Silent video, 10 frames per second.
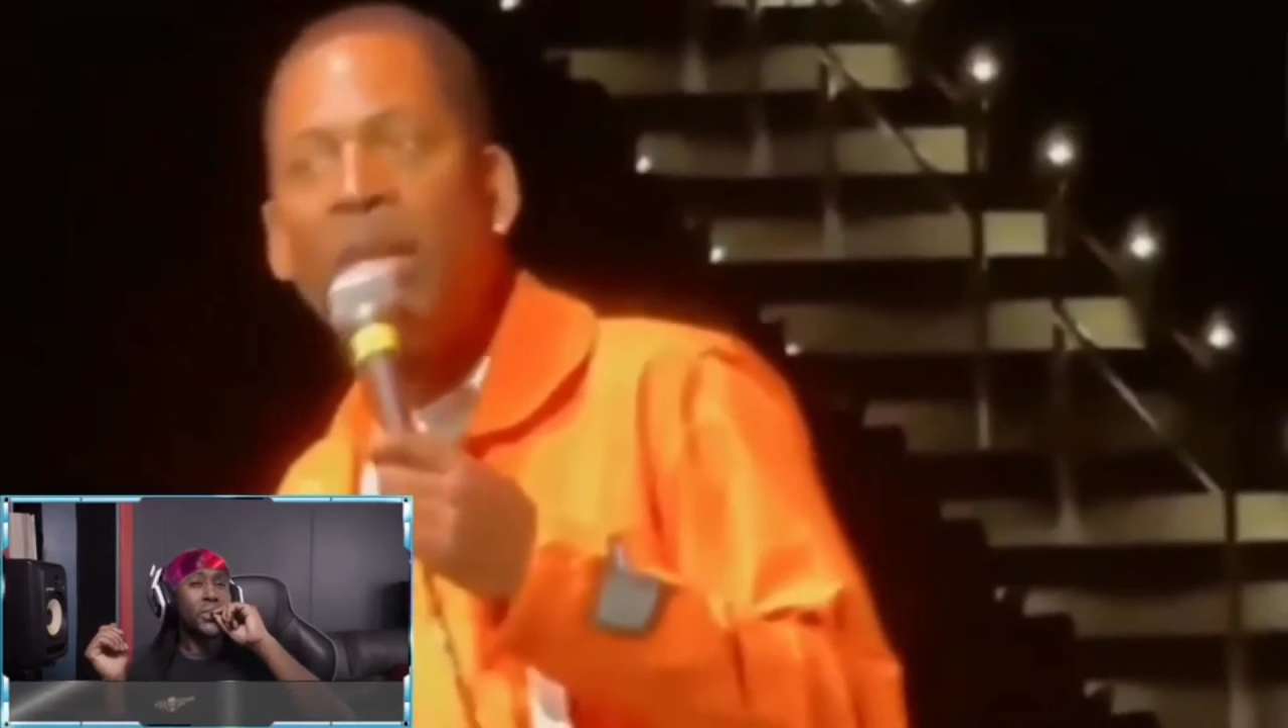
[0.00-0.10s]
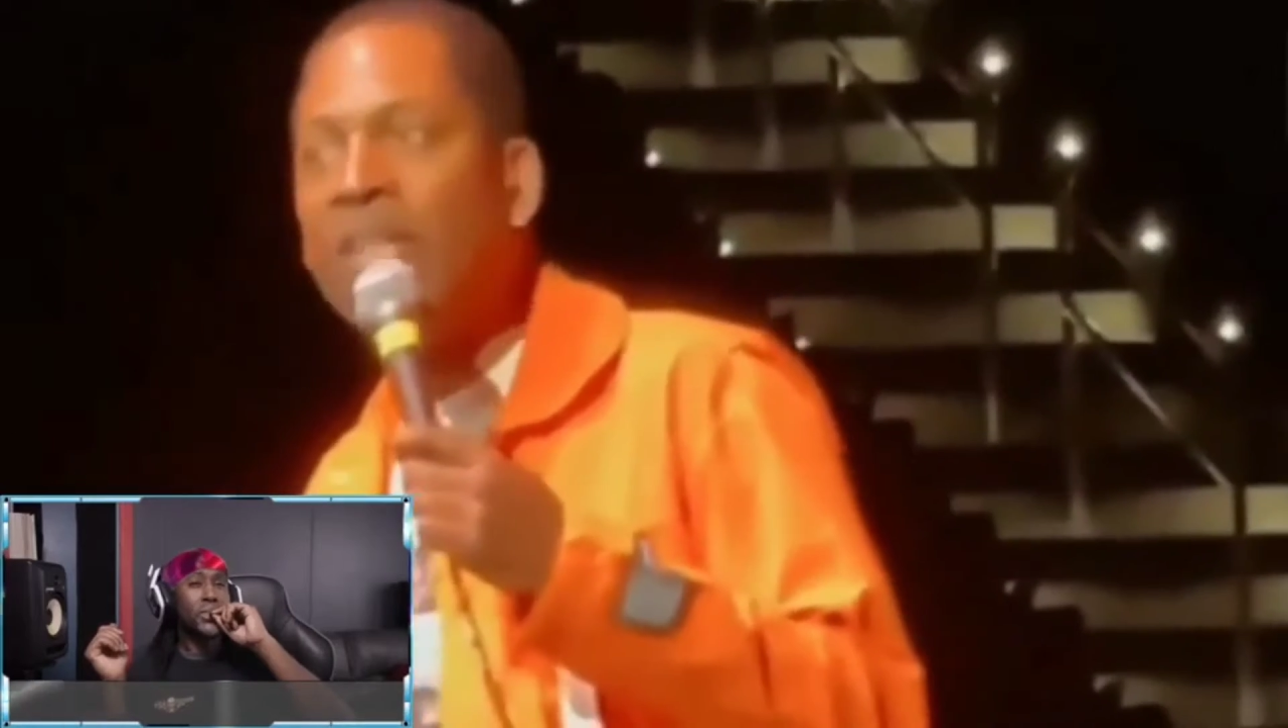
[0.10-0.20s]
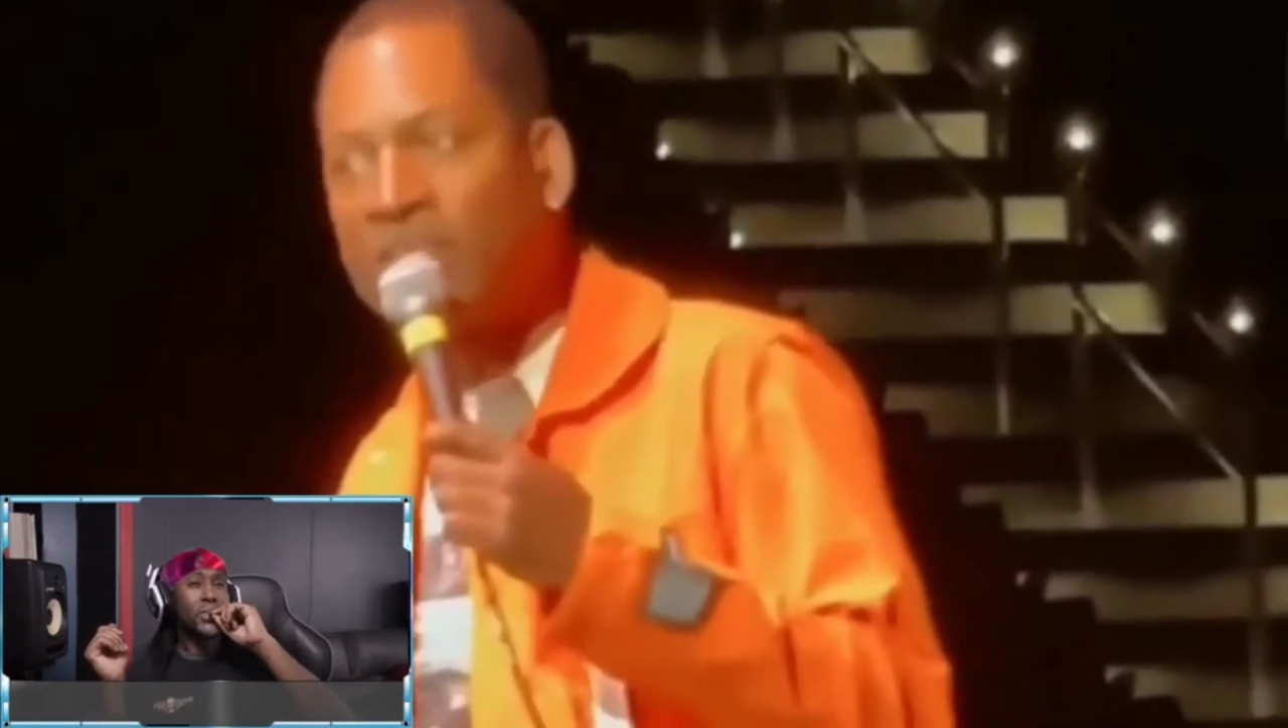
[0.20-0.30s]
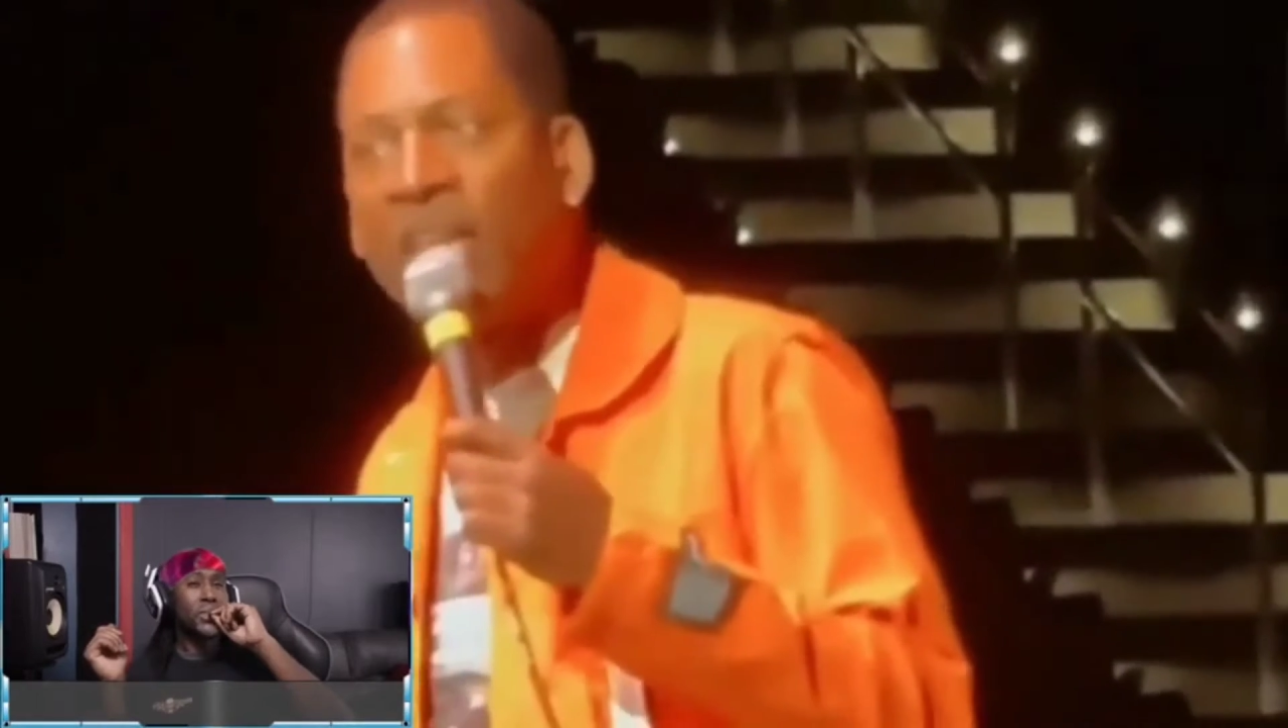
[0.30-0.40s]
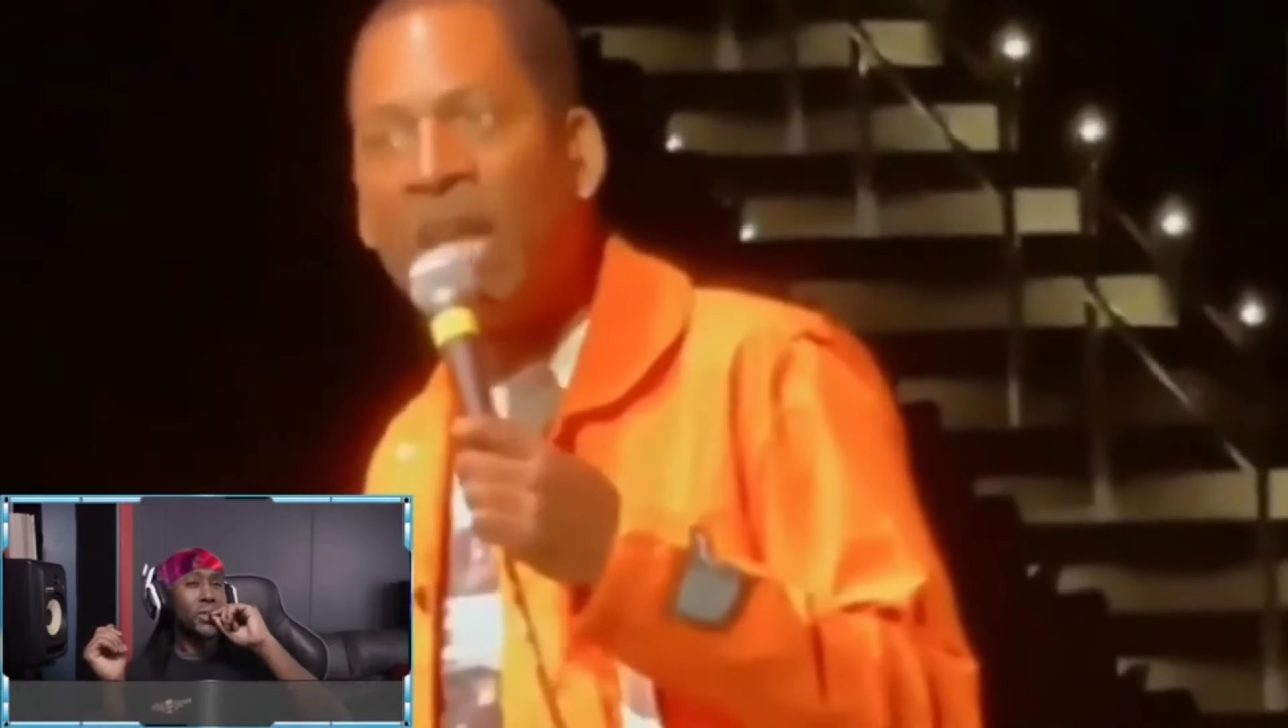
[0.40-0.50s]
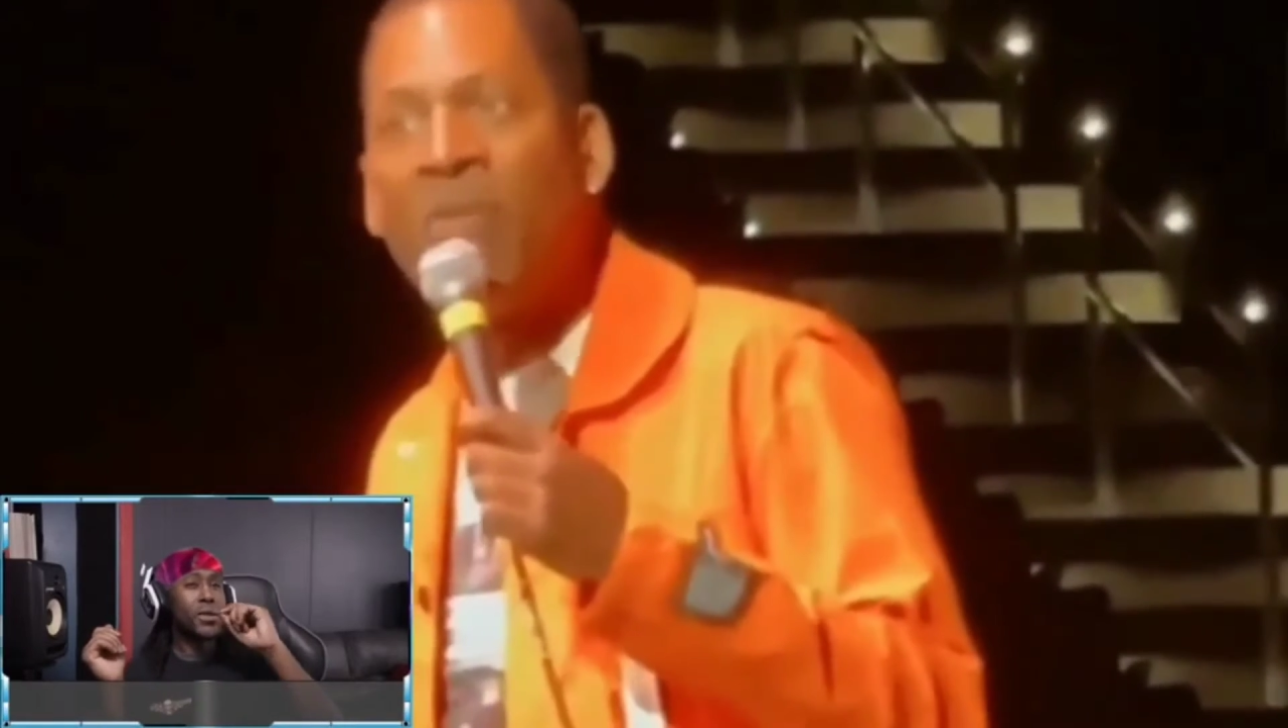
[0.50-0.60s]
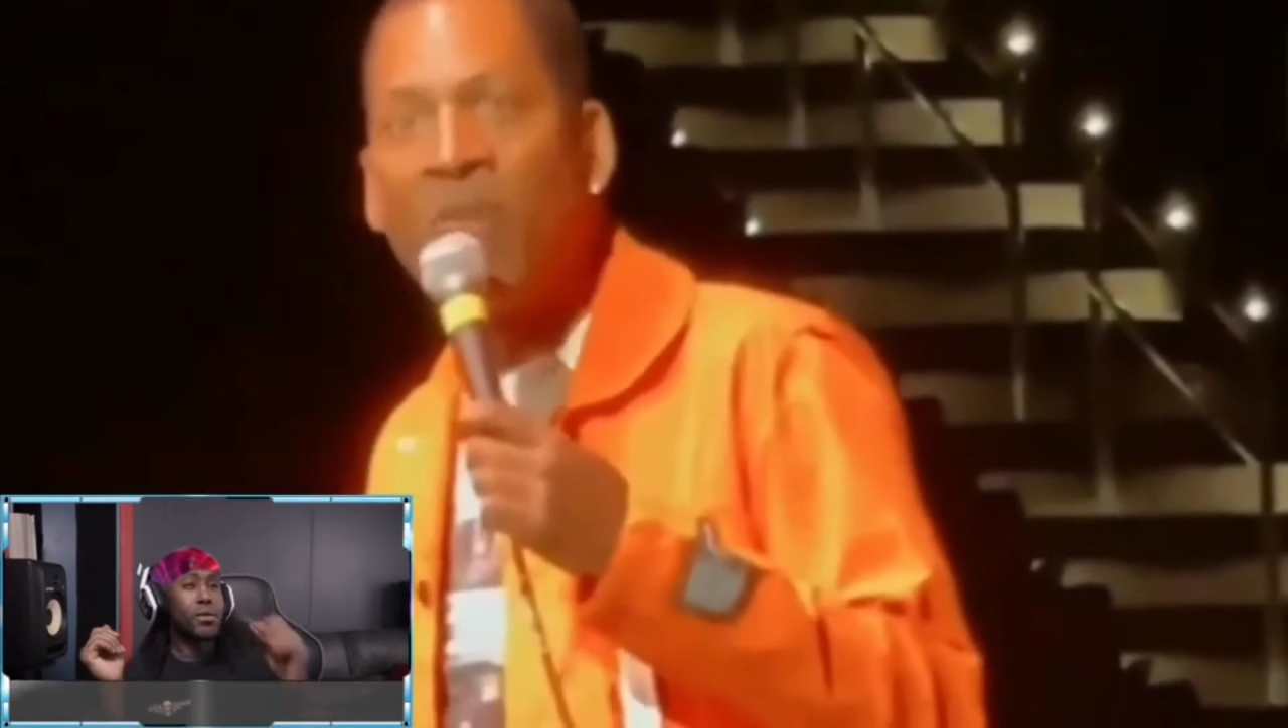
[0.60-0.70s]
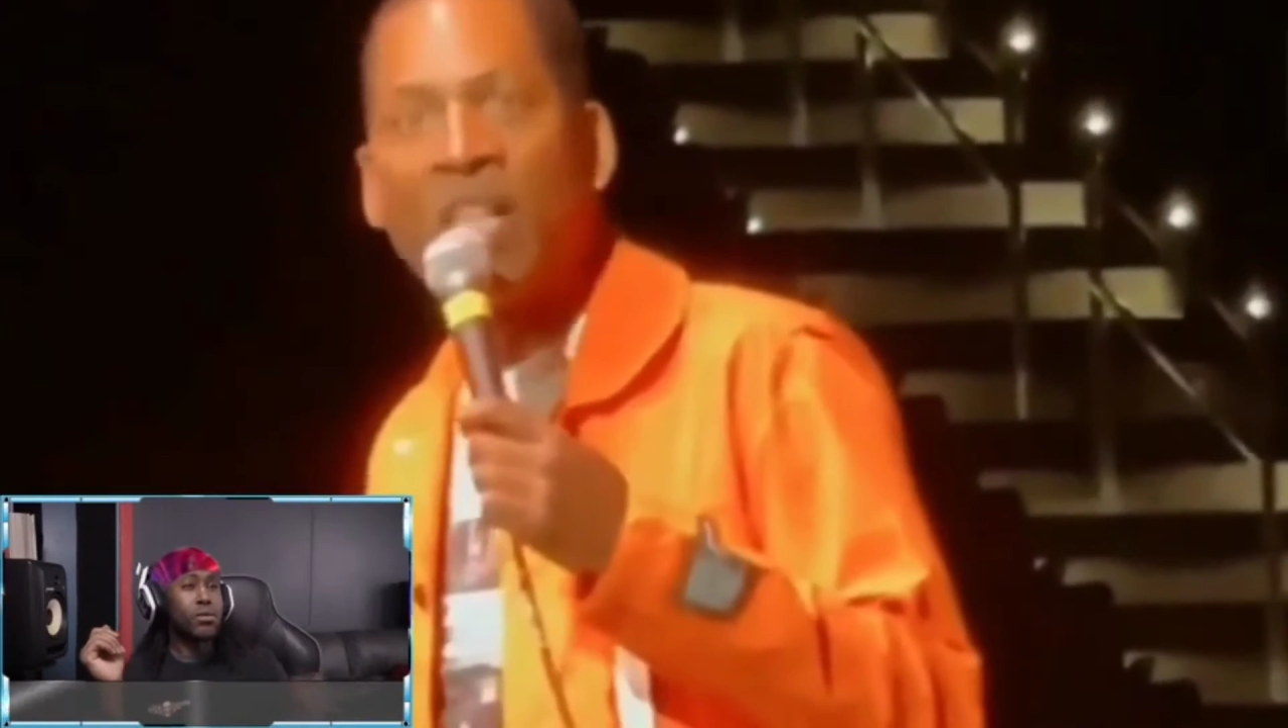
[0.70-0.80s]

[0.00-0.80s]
It's 10 of